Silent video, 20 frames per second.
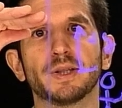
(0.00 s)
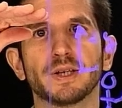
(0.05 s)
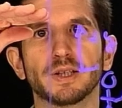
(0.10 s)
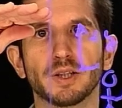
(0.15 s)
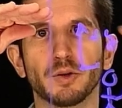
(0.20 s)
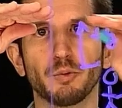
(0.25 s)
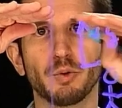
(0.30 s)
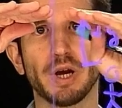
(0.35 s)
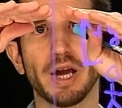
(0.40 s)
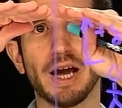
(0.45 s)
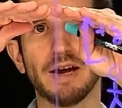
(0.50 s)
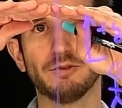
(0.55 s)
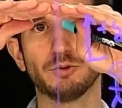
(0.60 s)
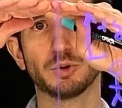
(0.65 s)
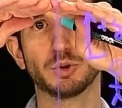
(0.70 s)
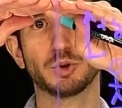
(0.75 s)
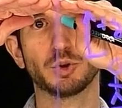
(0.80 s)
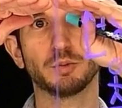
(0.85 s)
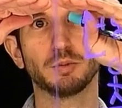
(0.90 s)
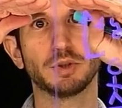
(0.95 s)
then we have to
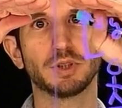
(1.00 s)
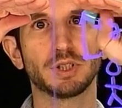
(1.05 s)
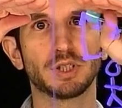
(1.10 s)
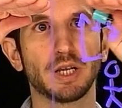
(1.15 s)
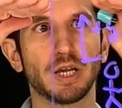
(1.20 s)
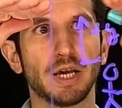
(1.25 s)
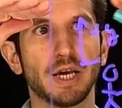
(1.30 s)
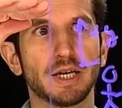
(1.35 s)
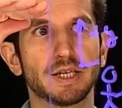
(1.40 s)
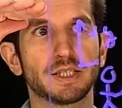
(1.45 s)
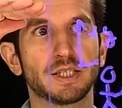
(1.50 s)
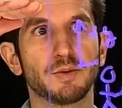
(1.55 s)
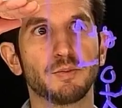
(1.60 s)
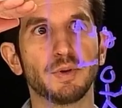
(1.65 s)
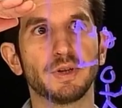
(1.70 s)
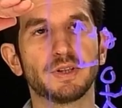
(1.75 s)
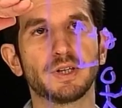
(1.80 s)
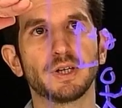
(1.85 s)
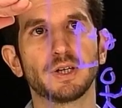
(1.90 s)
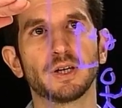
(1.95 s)
assume it's symmetric
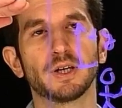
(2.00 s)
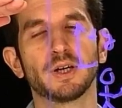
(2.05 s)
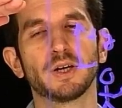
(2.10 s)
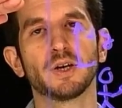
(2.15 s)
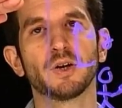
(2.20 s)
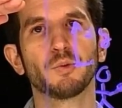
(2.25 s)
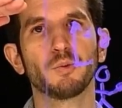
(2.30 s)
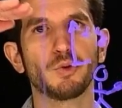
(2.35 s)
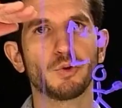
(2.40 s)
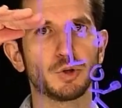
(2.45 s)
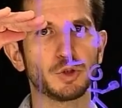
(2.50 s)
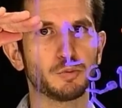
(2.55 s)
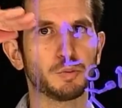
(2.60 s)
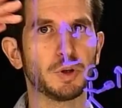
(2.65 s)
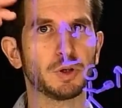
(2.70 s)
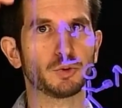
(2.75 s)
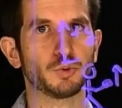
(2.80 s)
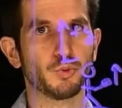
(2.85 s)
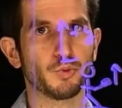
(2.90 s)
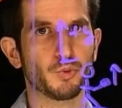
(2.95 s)
with respect
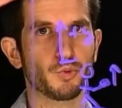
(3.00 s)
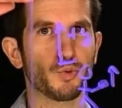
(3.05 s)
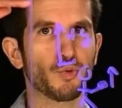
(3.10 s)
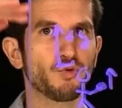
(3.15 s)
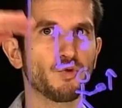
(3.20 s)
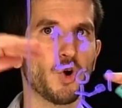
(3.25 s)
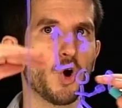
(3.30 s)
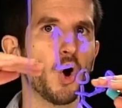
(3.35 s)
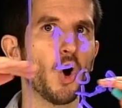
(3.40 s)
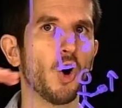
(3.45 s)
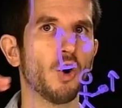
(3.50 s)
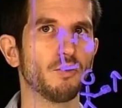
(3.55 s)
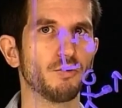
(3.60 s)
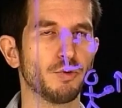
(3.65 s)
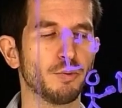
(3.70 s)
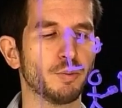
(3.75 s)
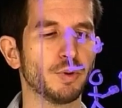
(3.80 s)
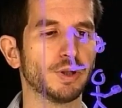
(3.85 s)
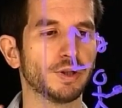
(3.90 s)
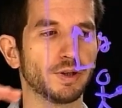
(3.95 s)
to the roof of the
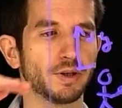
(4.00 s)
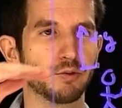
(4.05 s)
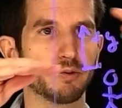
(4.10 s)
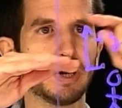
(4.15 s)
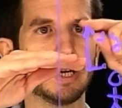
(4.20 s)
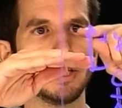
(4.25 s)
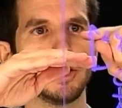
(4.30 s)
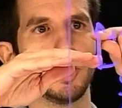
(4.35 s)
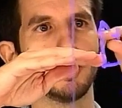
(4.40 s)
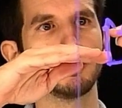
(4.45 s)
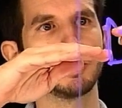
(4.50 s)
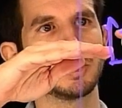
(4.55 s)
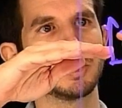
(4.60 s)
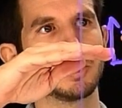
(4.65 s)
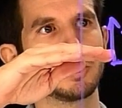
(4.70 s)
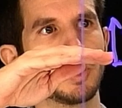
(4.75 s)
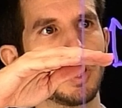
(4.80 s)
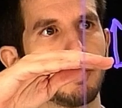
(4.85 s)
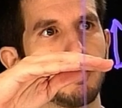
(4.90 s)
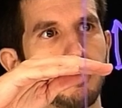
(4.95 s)
building, right? The object is
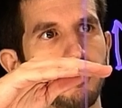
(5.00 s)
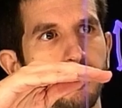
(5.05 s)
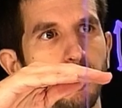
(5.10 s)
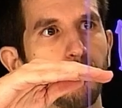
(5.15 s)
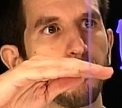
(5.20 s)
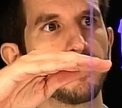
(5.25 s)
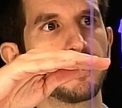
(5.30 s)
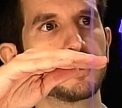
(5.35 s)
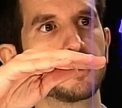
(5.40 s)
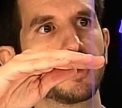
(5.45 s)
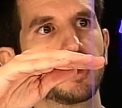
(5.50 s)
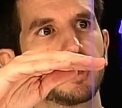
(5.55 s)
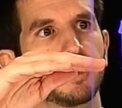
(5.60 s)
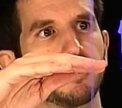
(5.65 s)
going to be thrown with a certain